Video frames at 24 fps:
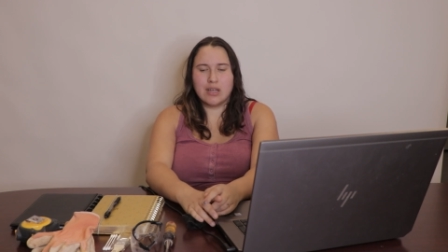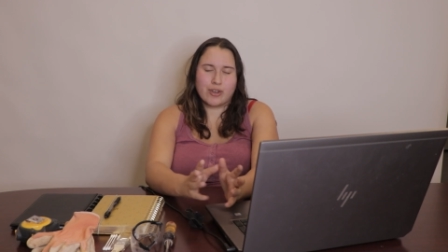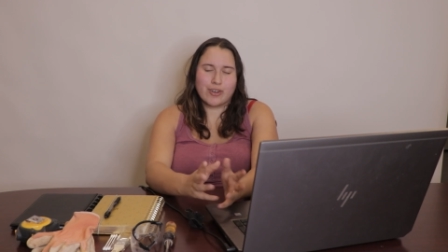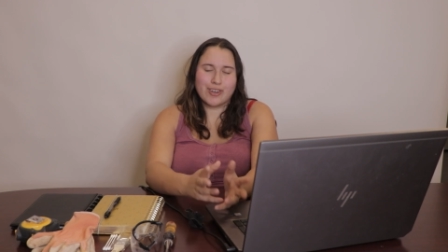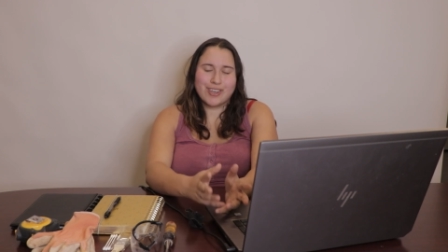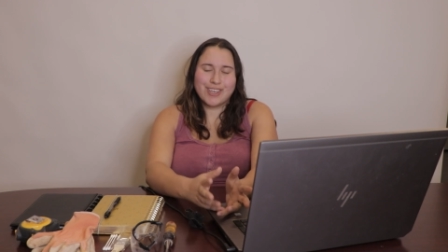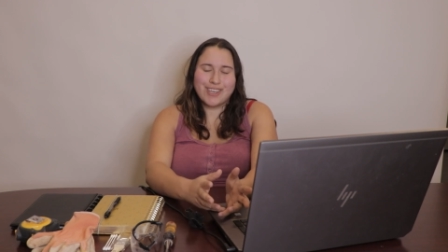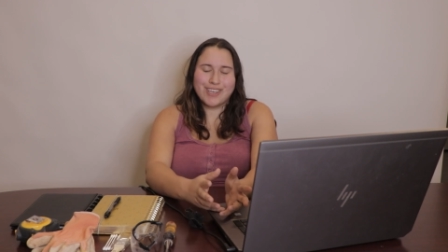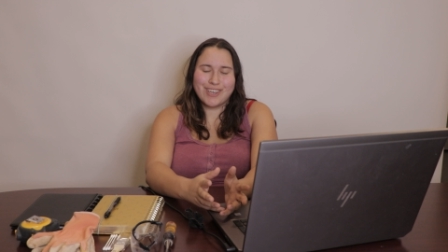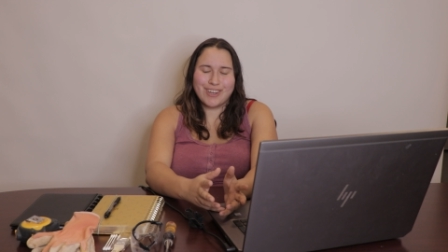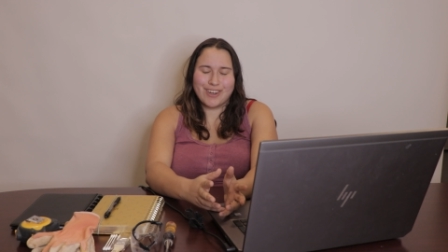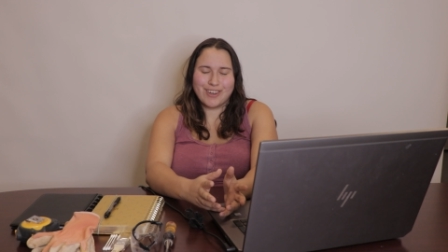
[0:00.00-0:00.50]

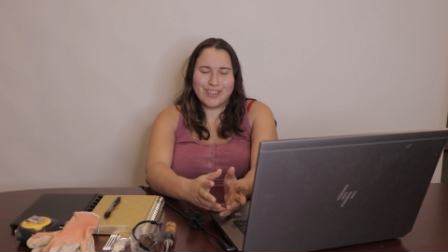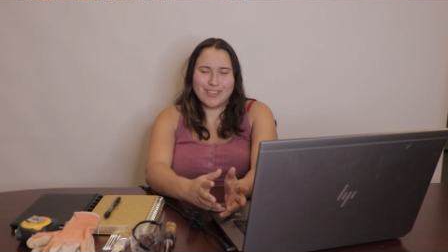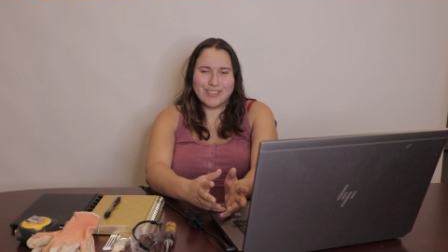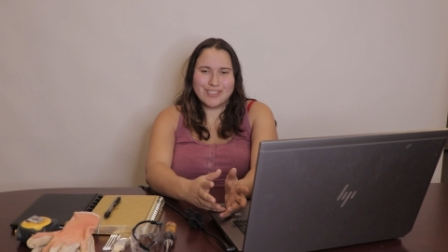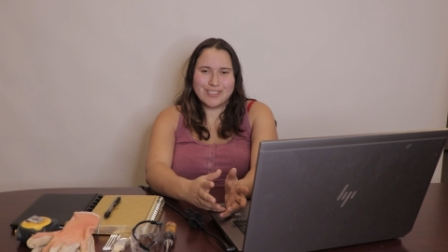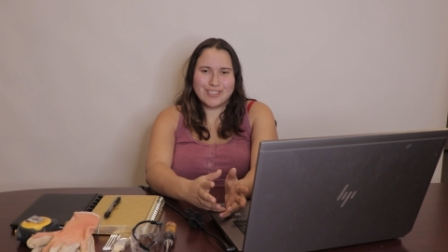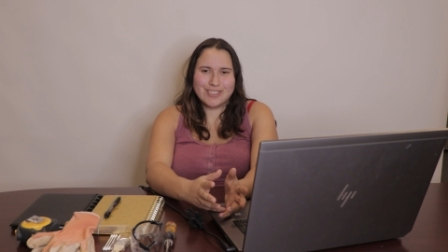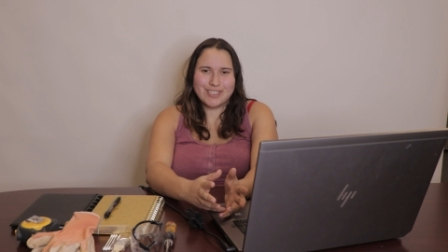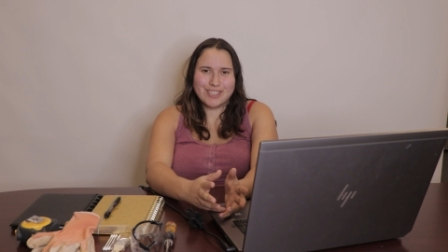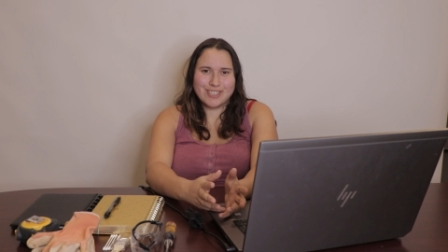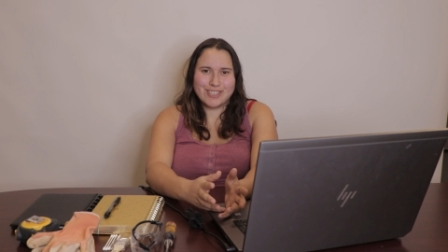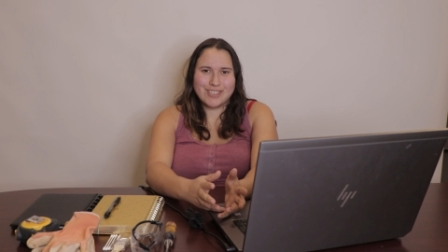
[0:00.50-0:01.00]

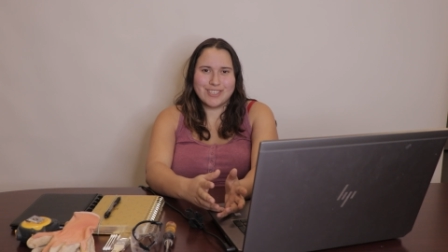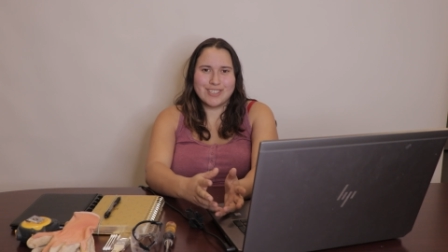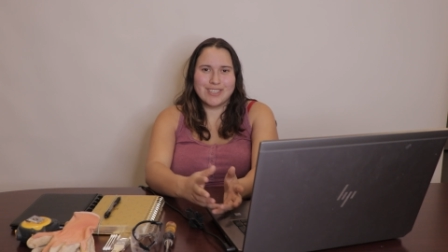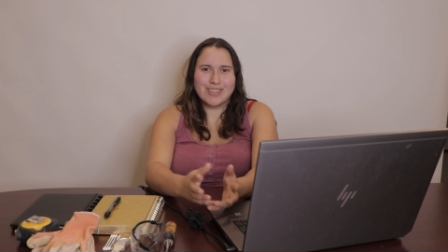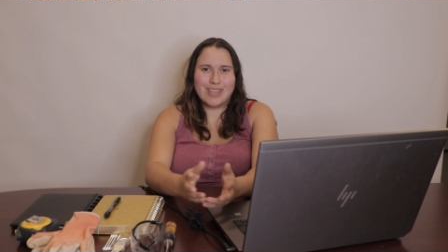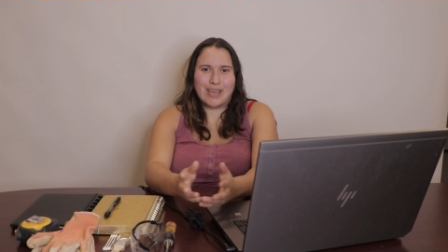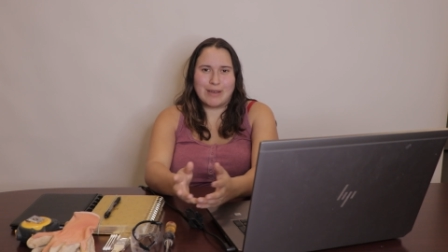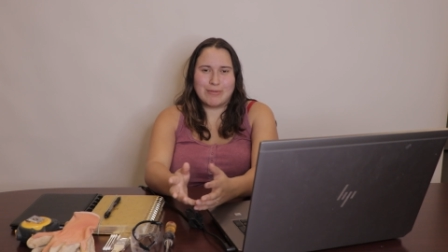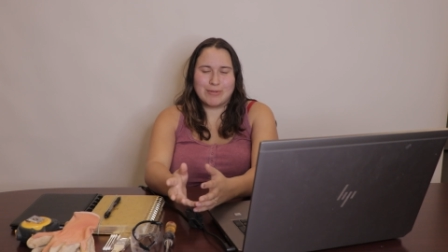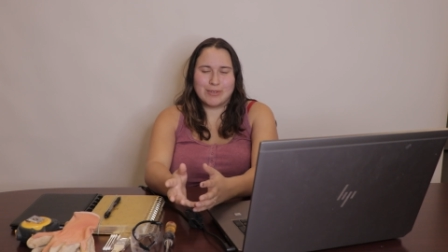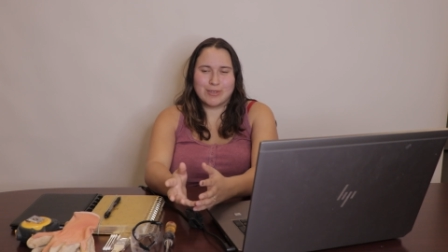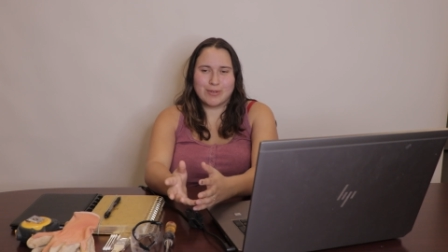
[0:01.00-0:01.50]
archaeology
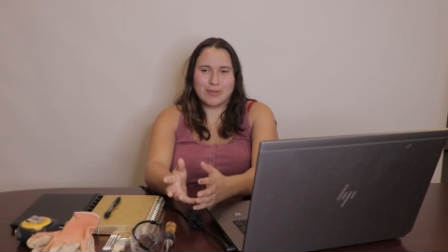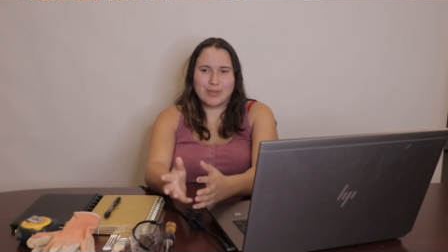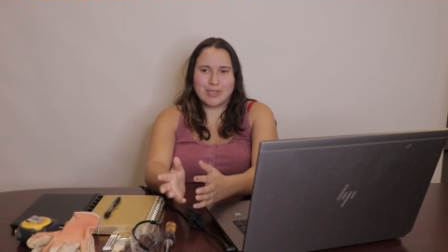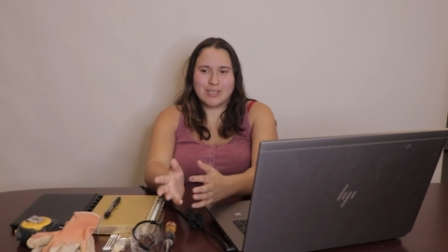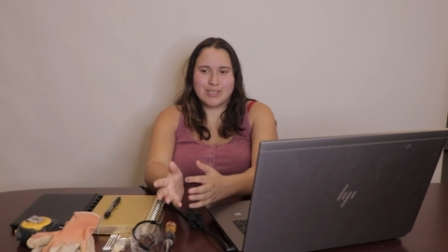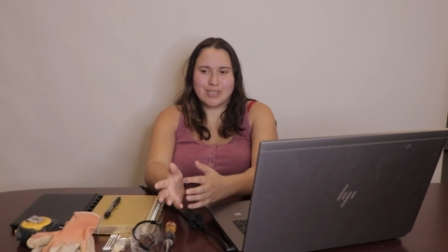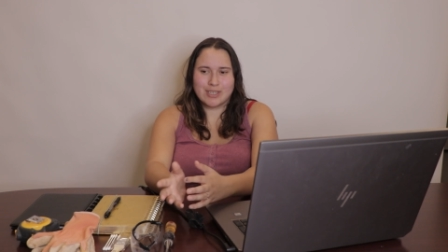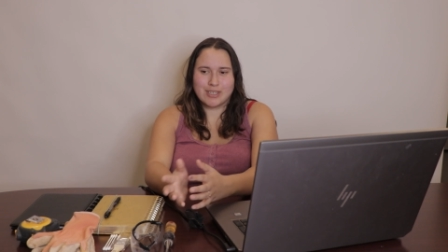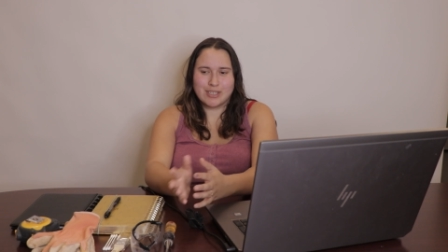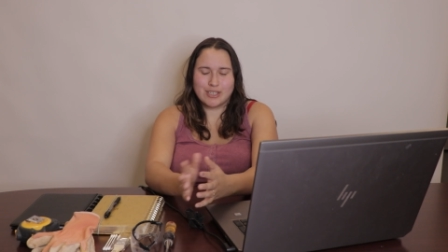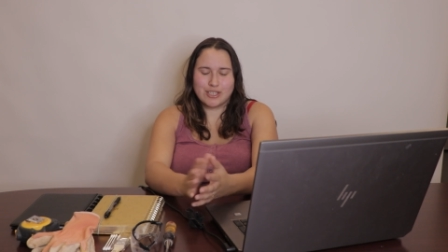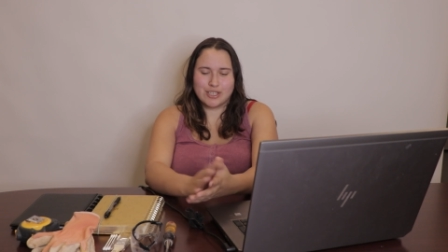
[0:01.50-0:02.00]
laboratory
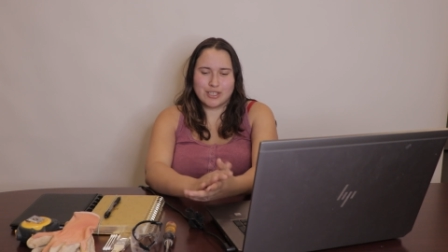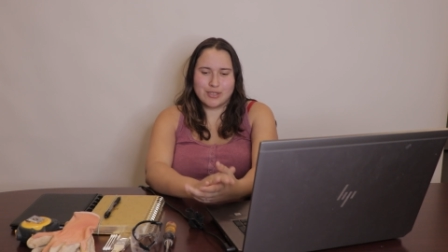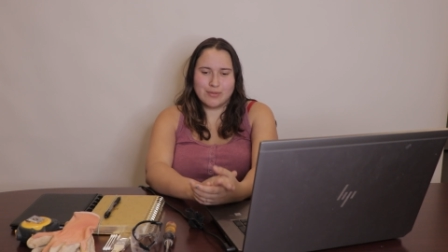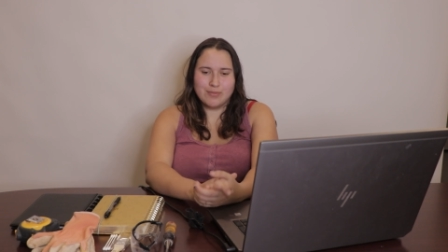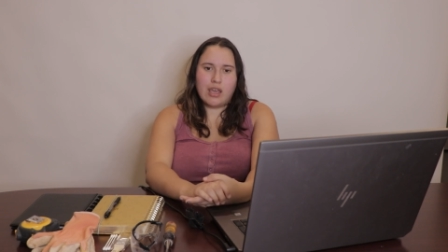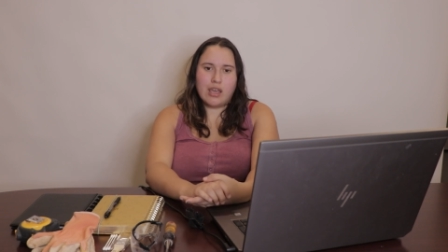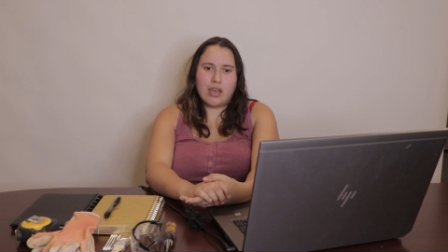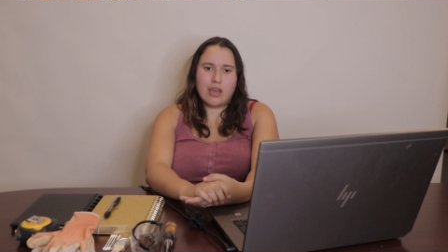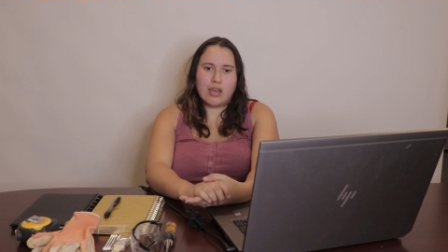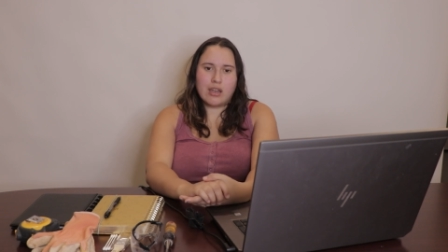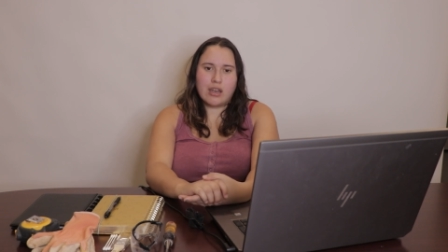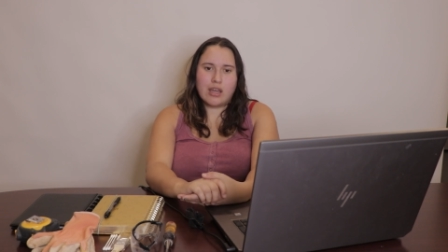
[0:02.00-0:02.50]
technician.
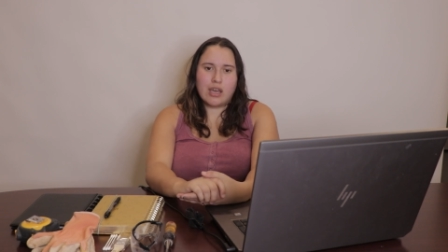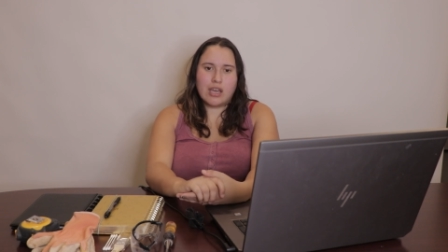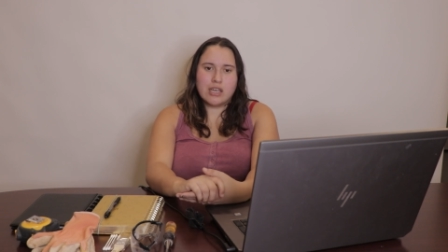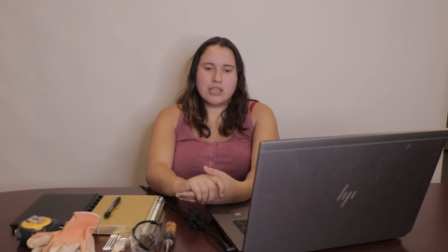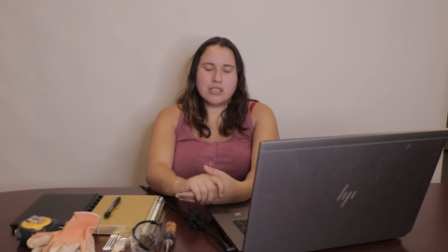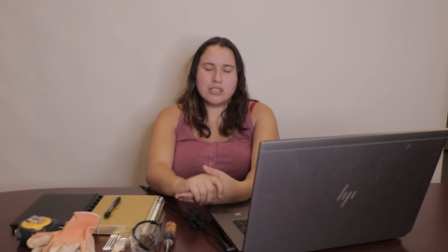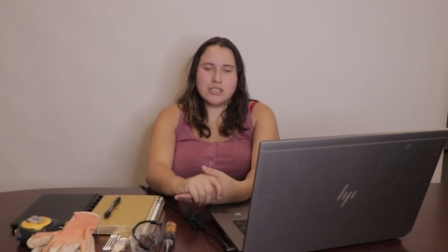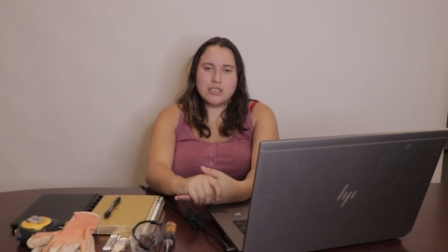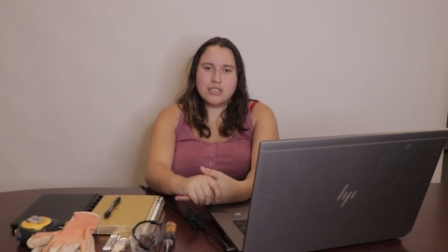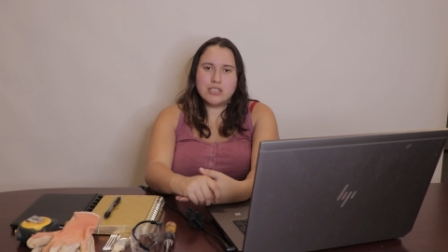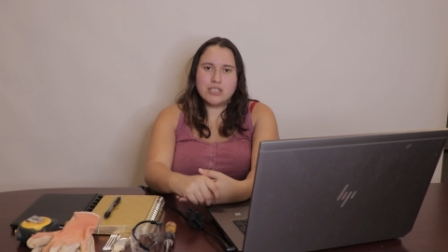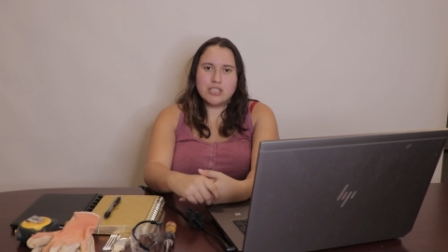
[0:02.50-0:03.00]
And I
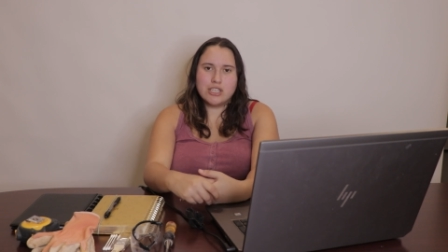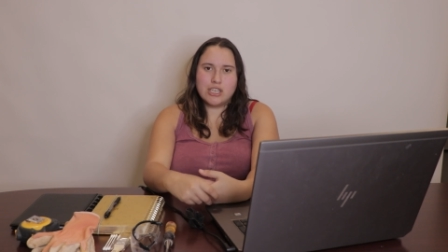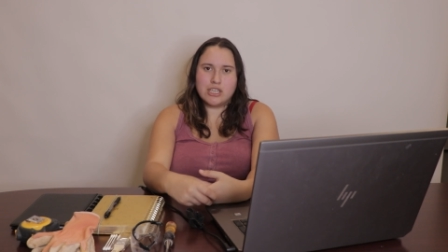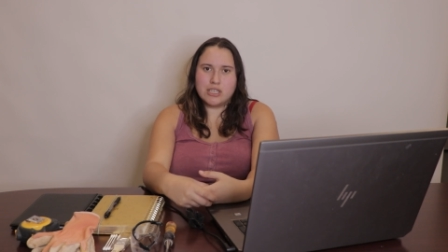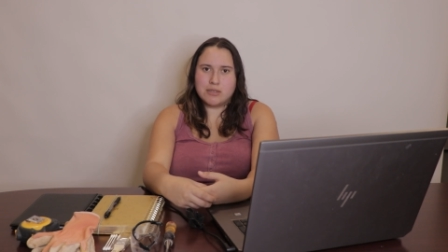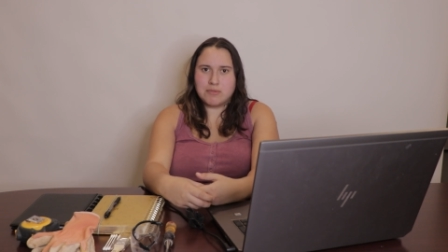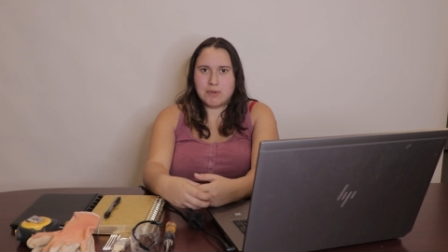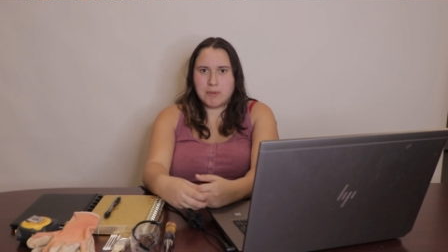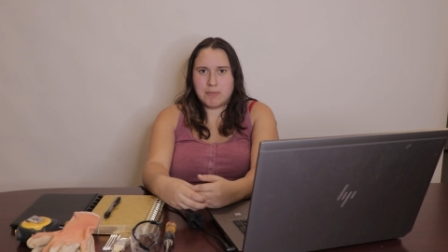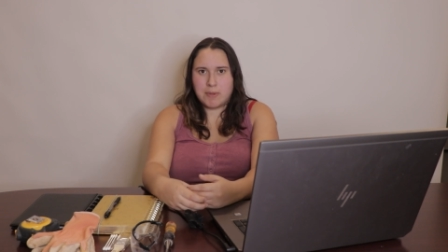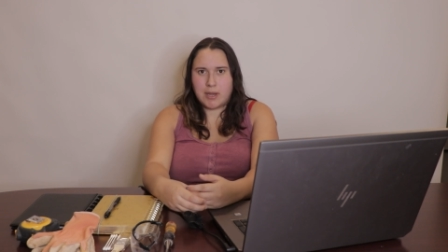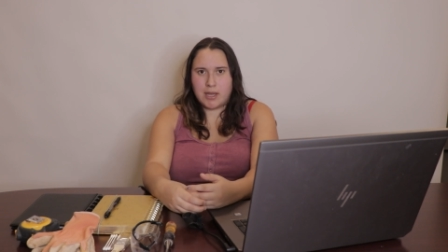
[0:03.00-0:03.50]
didn't
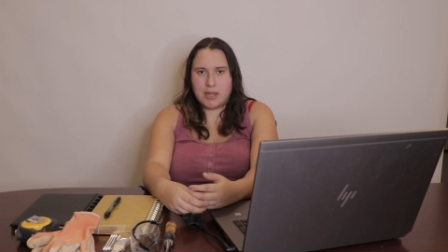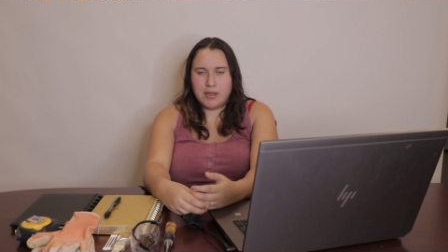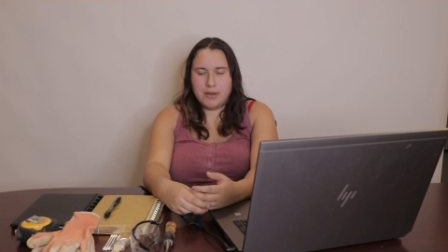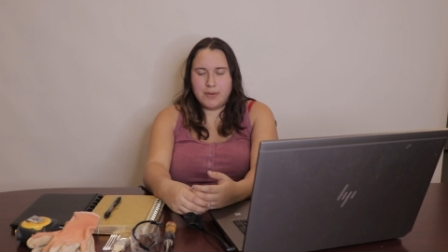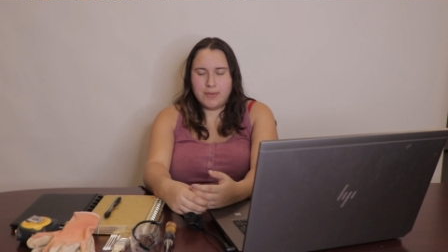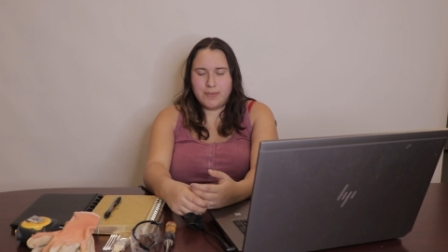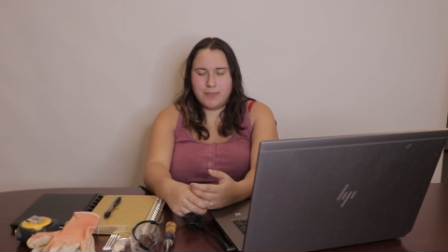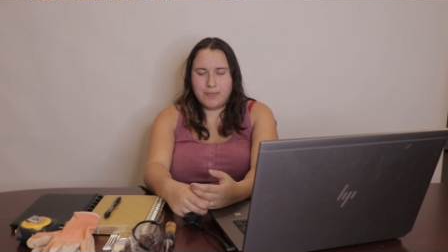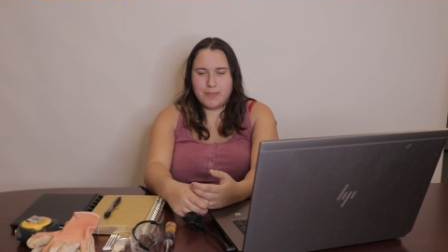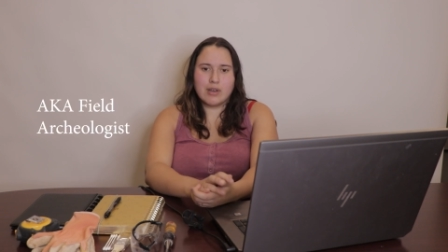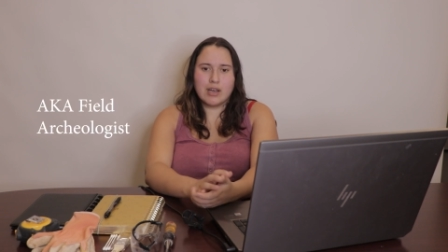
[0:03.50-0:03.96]
change my mind.